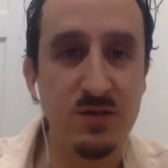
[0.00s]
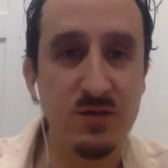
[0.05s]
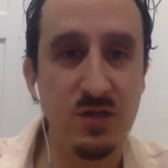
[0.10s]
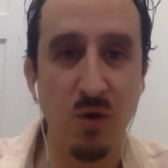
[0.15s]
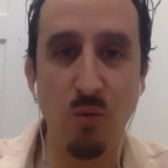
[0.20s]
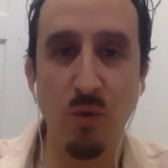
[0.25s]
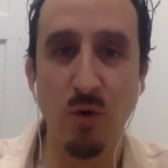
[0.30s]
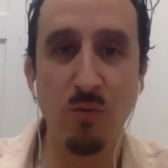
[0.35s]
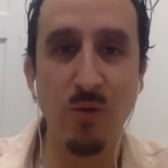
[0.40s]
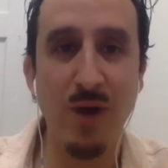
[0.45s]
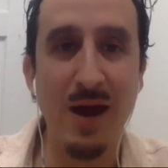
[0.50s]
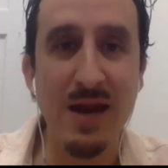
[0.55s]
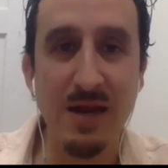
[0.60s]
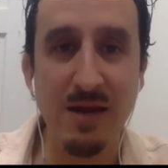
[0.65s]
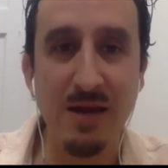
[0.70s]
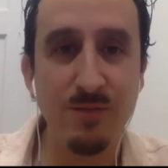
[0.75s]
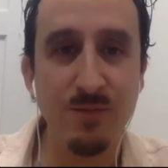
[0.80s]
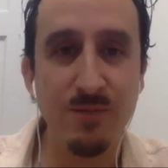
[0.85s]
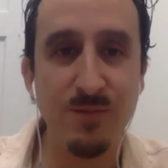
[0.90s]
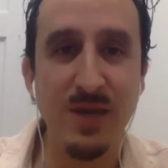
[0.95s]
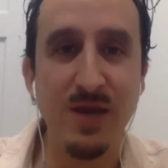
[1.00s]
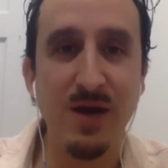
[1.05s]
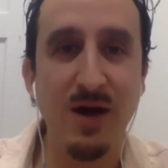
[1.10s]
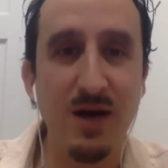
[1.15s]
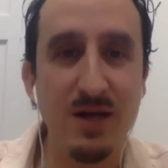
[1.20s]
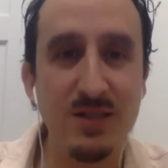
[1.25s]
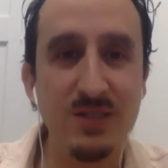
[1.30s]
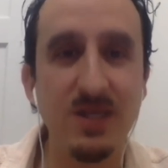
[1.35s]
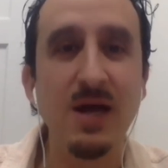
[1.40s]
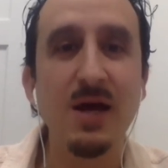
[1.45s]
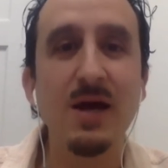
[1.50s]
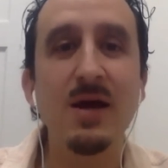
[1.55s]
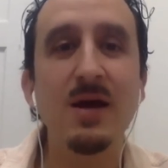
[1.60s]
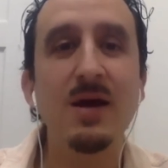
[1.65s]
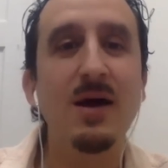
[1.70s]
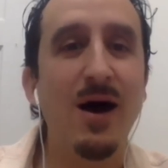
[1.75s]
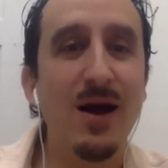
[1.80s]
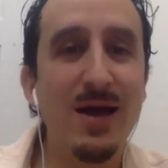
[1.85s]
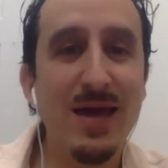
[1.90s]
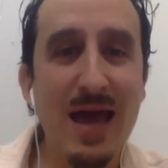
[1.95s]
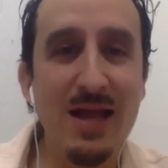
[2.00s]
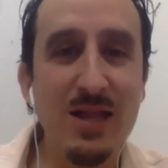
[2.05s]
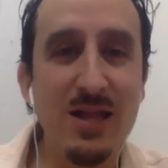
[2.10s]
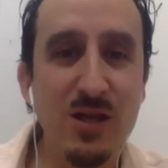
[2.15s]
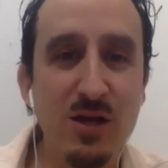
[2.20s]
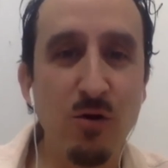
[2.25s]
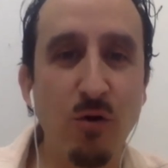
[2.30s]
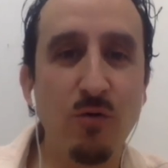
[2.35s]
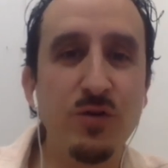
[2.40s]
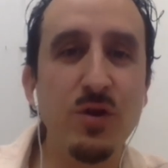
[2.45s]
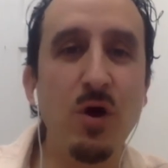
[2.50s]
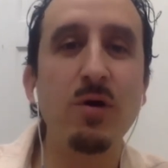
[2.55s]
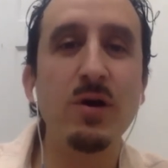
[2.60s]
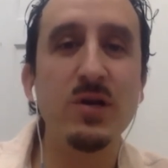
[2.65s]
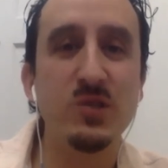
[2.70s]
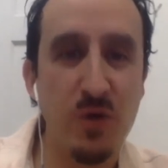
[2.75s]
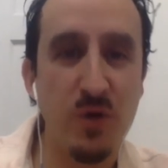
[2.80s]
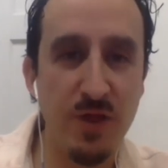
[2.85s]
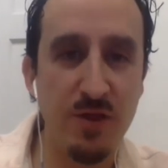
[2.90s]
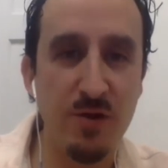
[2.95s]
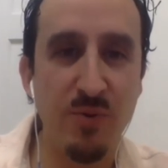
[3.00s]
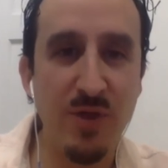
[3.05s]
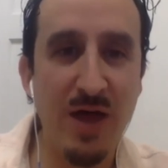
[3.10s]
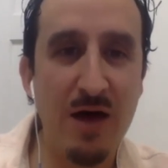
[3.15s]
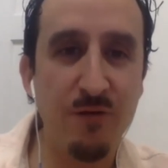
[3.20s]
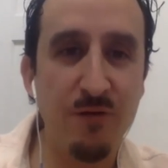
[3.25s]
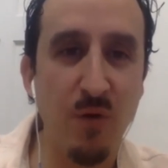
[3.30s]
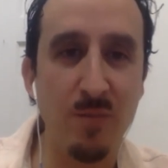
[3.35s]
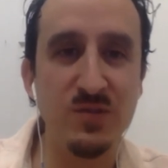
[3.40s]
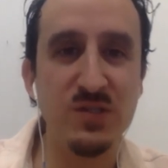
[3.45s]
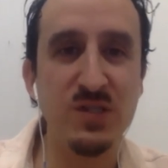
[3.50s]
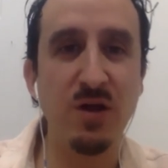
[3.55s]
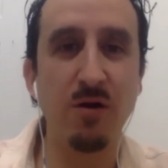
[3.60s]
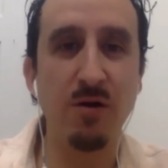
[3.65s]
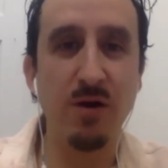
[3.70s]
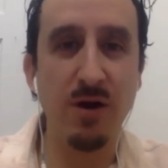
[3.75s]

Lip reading: So we're ready because, again, you'll notice with other platforms, they're